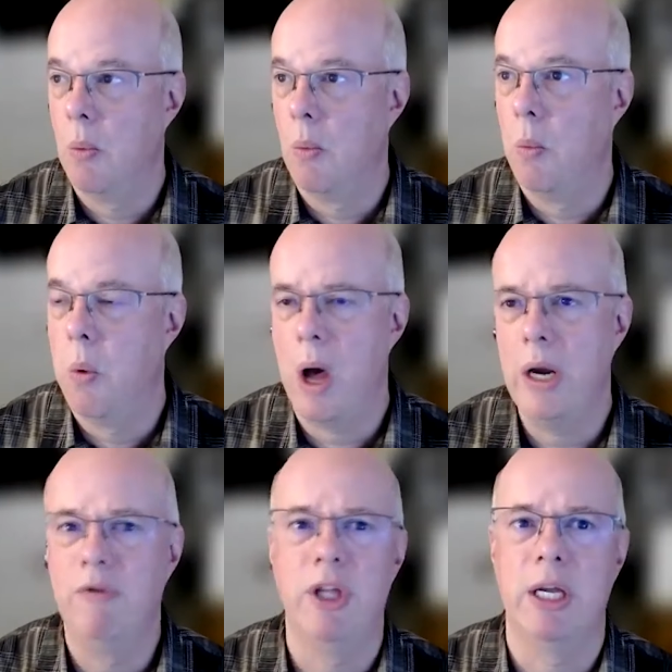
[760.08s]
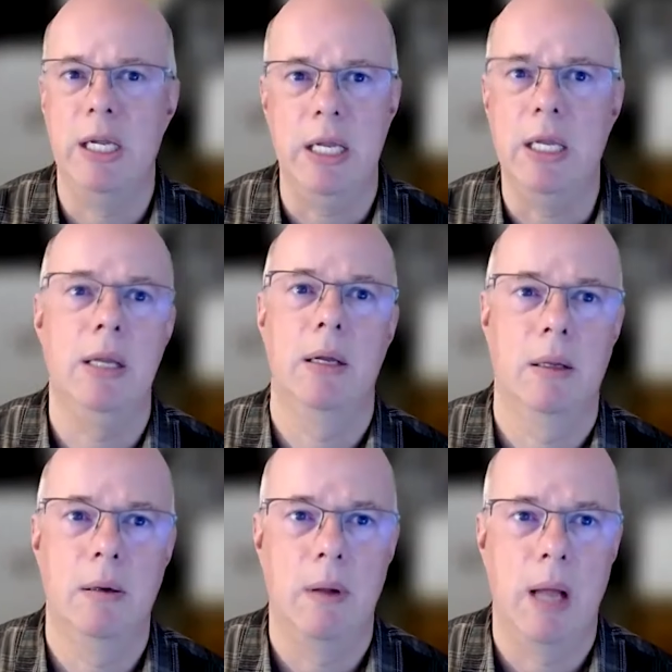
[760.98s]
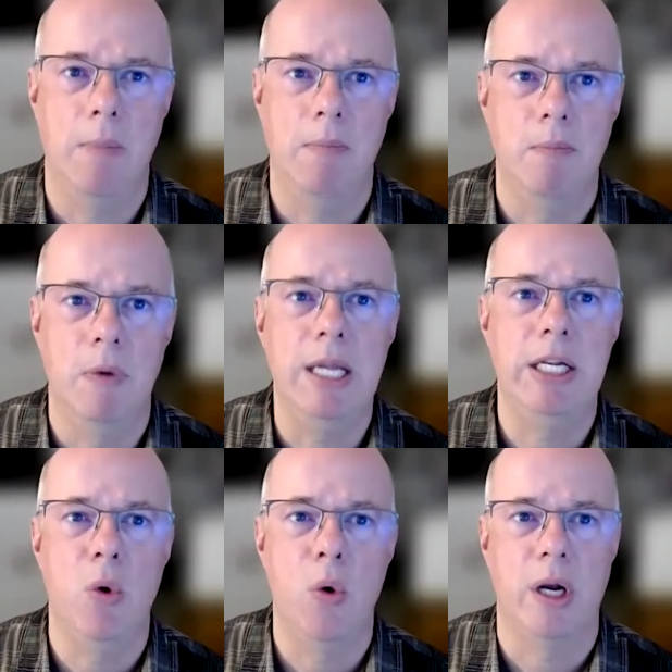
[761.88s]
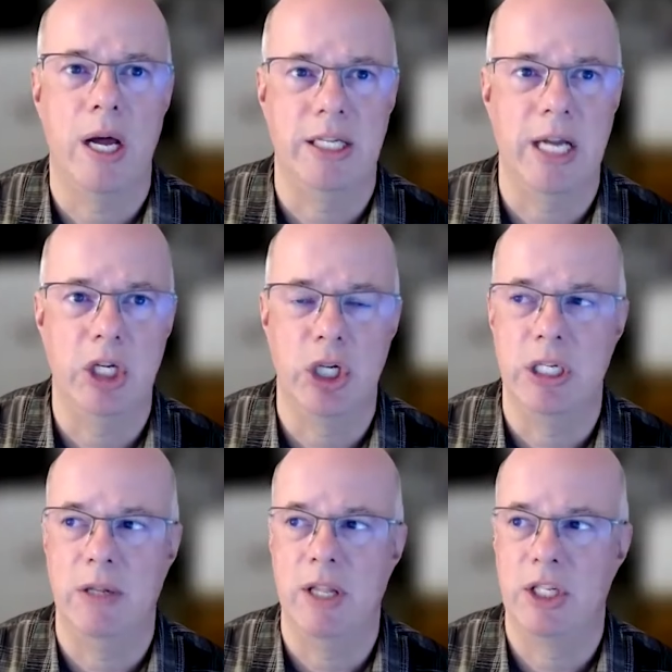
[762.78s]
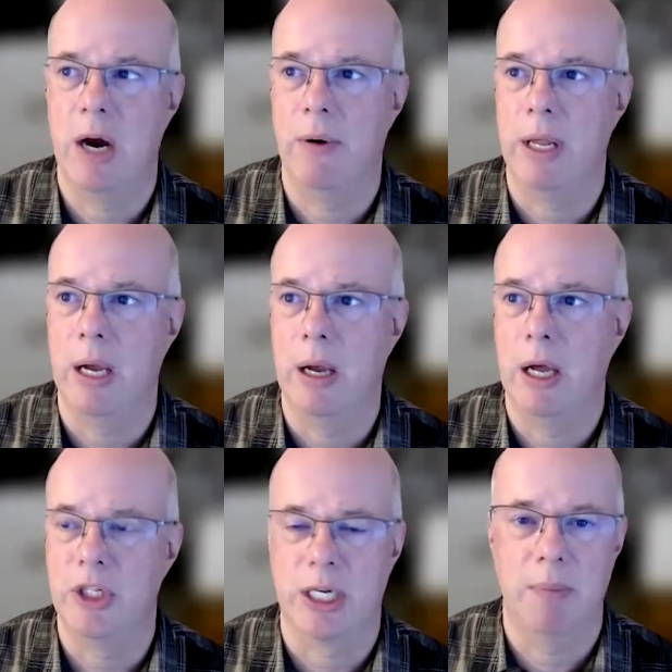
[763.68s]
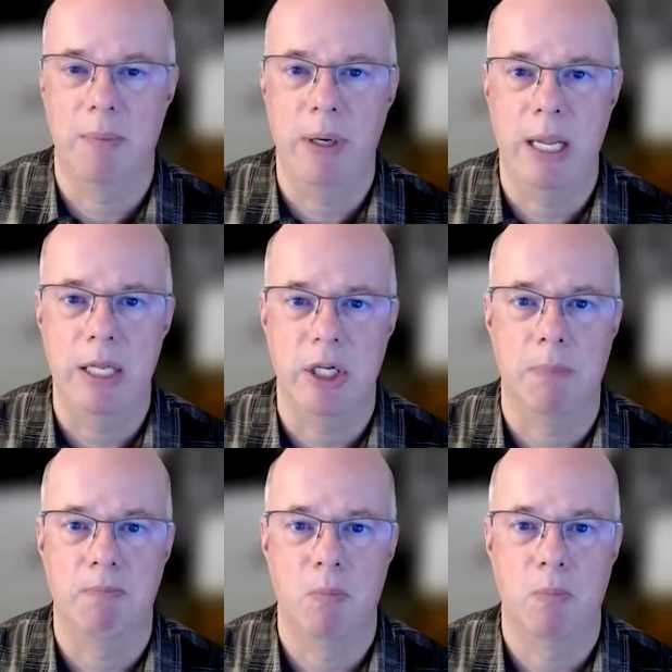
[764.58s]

one of the leading organizations in this area as a company is a